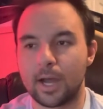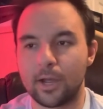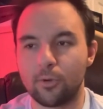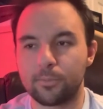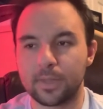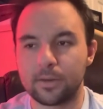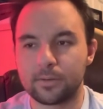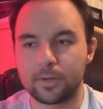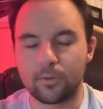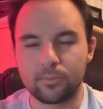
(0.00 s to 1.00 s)
I hope that
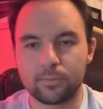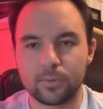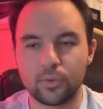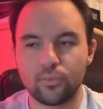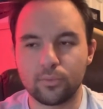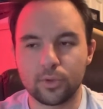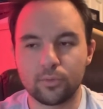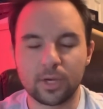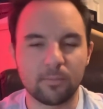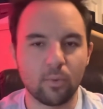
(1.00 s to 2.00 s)
you know you you
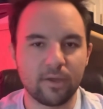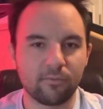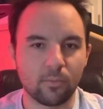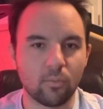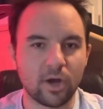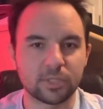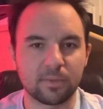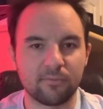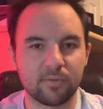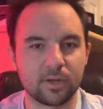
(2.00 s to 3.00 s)
come away from watching
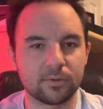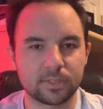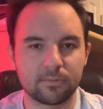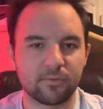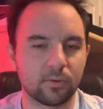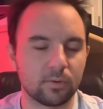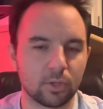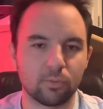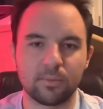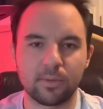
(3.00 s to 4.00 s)
my videos feeling a
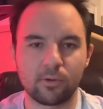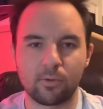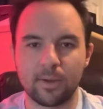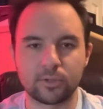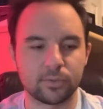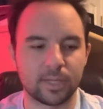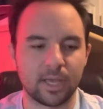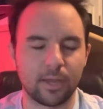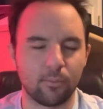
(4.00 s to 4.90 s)
little bit better about your day,